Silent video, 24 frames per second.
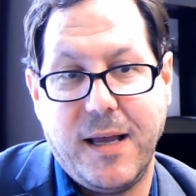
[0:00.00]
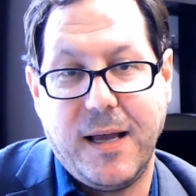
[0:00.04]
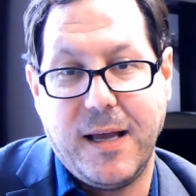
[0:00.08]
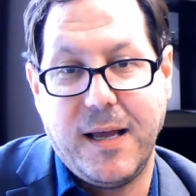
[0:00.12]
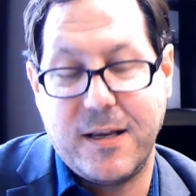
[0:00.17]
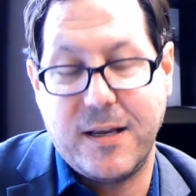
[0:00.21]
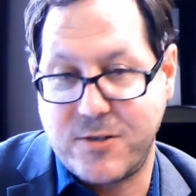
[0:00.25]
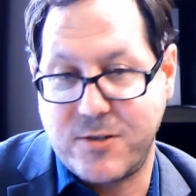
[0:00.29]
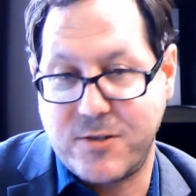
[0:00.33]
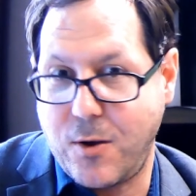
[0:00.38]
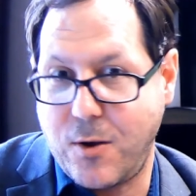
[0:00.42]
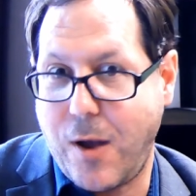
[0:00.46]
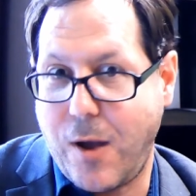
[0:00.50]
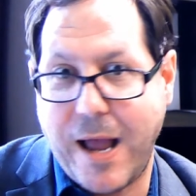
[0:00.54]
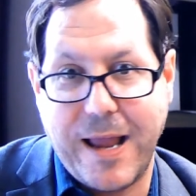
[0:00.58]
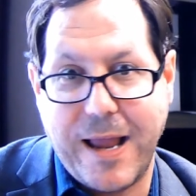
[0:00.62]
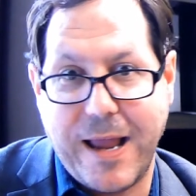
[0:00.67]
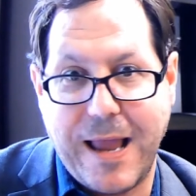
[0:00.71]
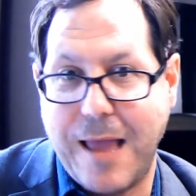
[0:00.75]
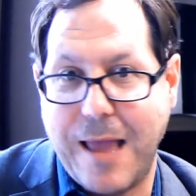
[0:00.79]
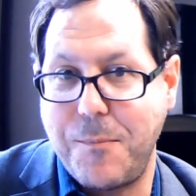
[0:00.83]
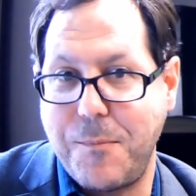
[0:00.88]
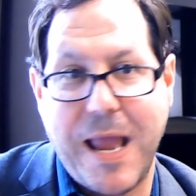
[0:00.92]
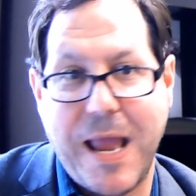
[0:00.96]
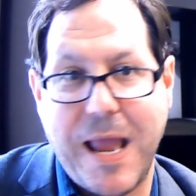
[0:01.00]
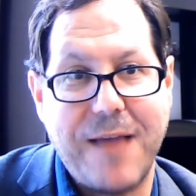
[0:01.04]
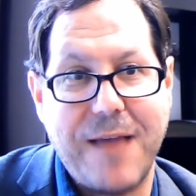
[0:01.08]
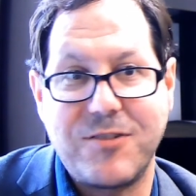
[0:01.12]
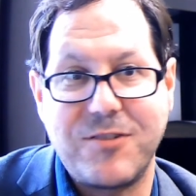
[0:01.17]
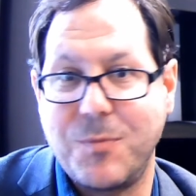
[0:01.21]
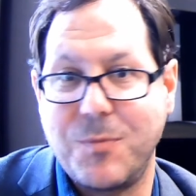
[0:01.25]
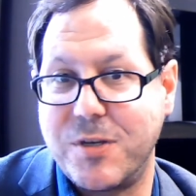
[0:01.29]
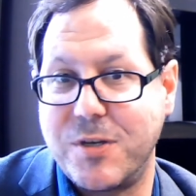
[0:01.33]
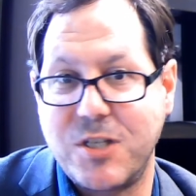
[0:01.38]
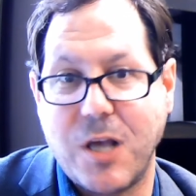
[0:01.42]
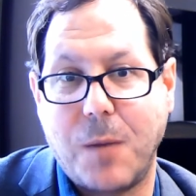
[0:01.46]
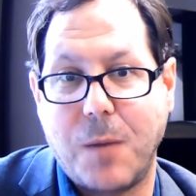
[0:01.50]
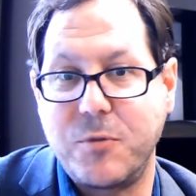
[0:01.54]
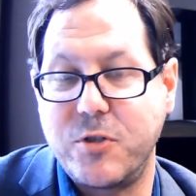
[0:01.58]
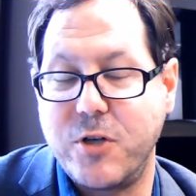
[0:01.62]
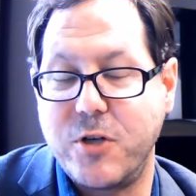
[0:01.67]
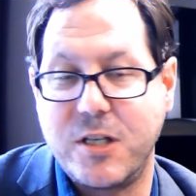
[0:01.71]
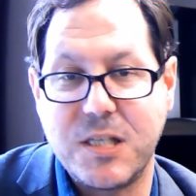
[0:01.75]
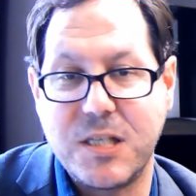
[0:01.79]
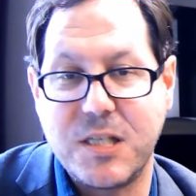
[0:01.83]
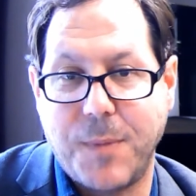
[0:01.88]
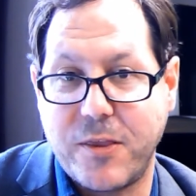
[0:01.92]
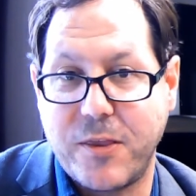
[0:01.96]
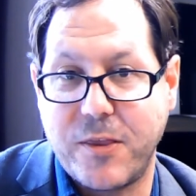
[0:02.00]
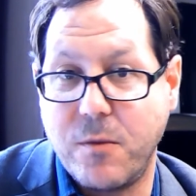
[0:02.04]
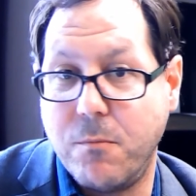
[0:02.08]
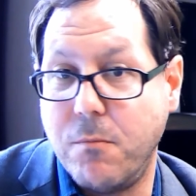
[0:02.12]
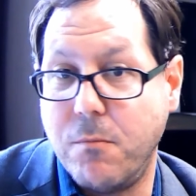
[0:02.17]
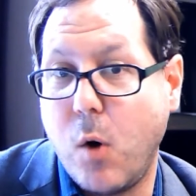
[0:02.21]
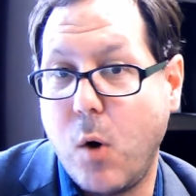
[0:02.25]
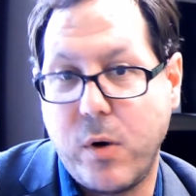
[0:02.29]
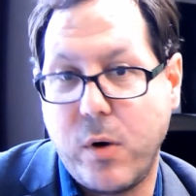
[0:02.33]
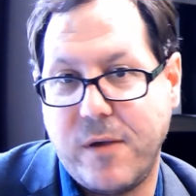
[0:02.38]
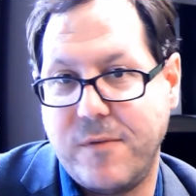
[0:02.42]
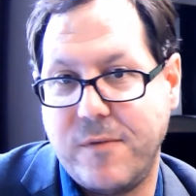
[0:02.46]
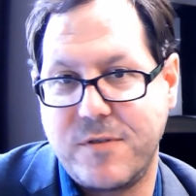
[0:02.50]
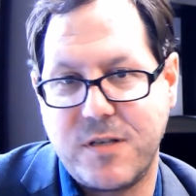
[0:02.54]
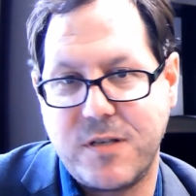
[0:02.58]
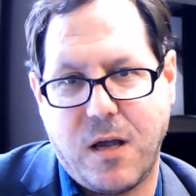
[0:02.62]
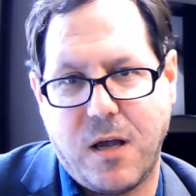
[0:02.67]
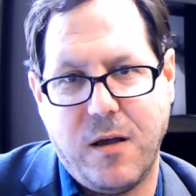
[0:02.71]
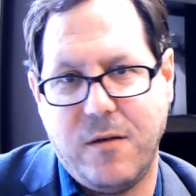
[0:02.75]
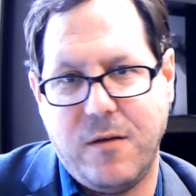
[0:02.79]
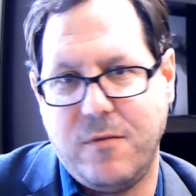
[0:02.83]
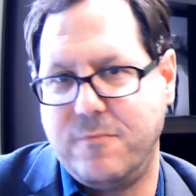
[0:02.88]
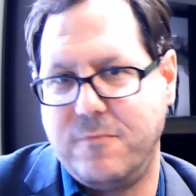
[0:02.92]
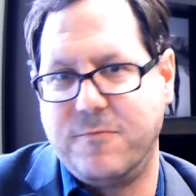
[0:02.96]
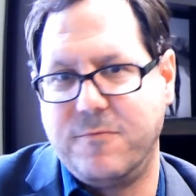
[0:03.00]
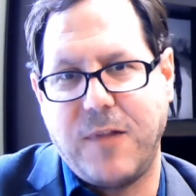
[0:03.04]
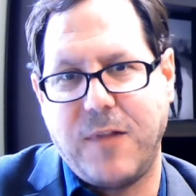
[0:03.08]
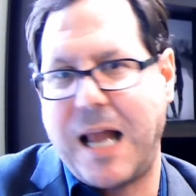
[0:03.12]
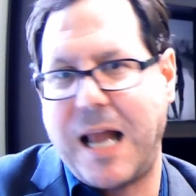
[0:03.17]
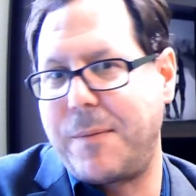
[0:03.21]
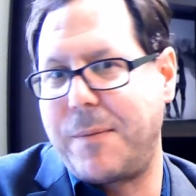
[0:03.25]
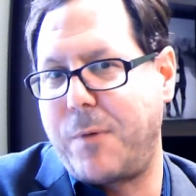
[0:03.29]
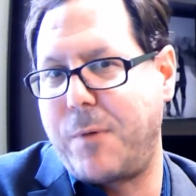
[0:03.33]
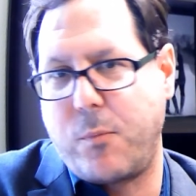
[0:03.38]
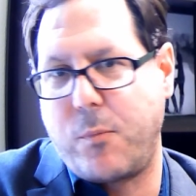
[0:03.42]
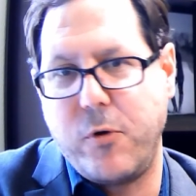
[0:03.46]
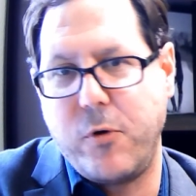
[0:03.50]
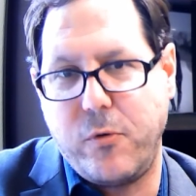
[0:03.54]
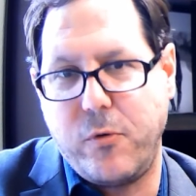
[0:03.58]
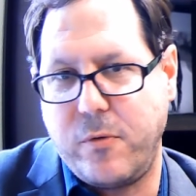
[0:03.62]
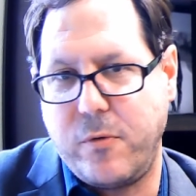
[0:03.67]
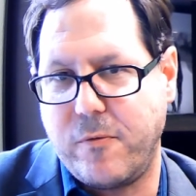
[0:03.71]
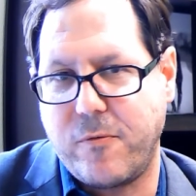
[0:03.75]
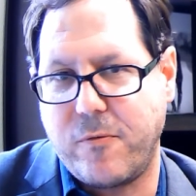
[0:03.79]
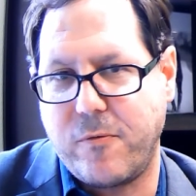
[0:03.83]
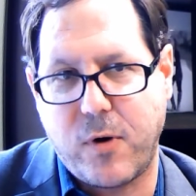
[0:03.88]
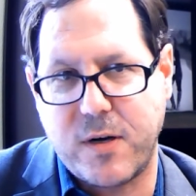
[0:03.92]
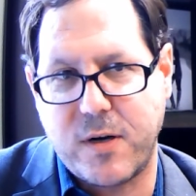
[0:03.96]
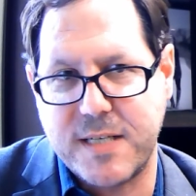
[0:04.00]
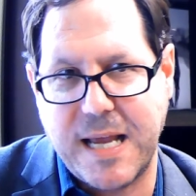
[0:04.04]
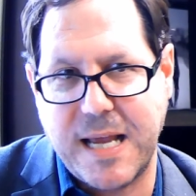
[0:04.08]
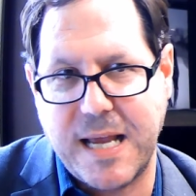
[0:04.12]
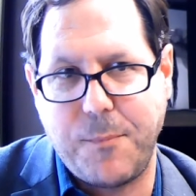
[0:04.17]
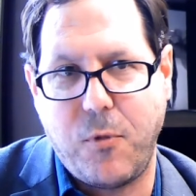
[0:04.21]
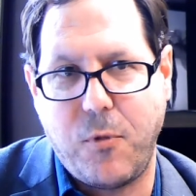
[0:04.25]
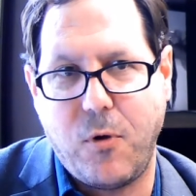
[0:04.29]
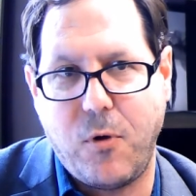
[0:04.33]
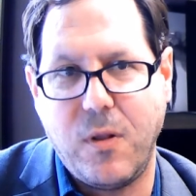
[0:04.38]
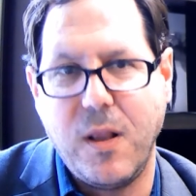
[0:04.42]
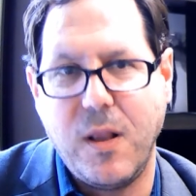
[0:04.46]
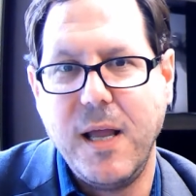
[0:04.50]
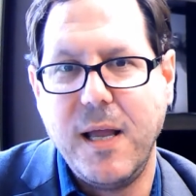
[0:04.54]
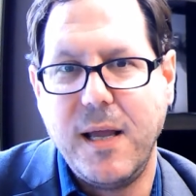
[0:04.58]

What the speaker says: So I may have some assumptions about the motives of Vladimir Putin, for example.